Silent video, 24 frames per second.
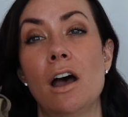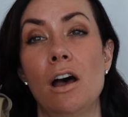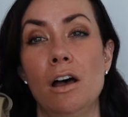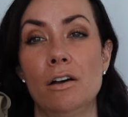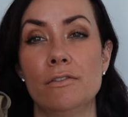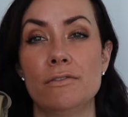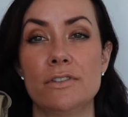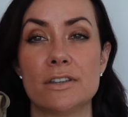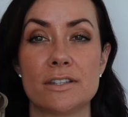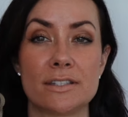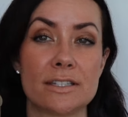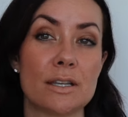
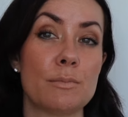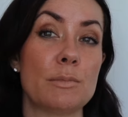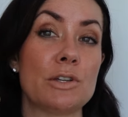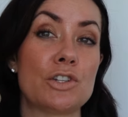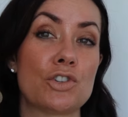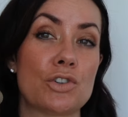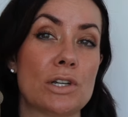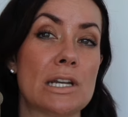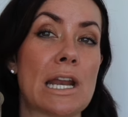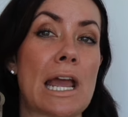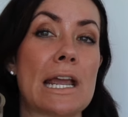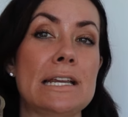of the
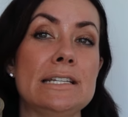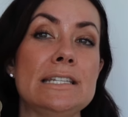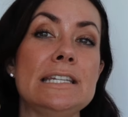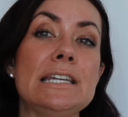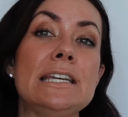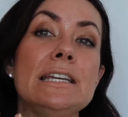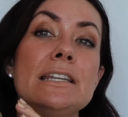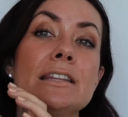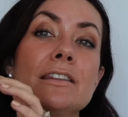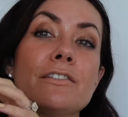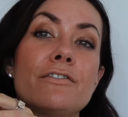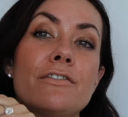Symmetry
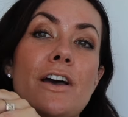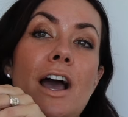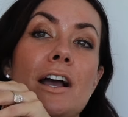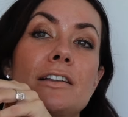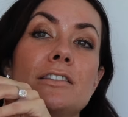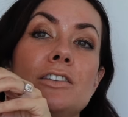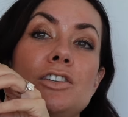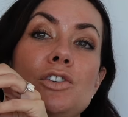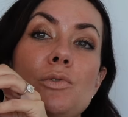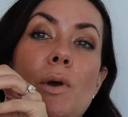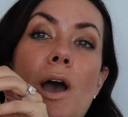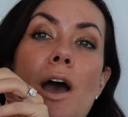19, the fact
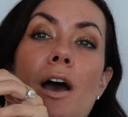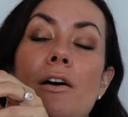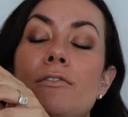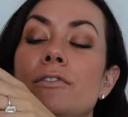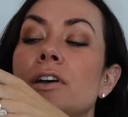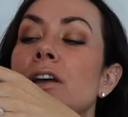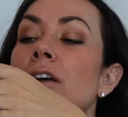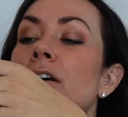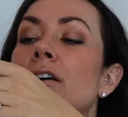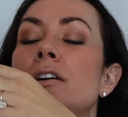that you have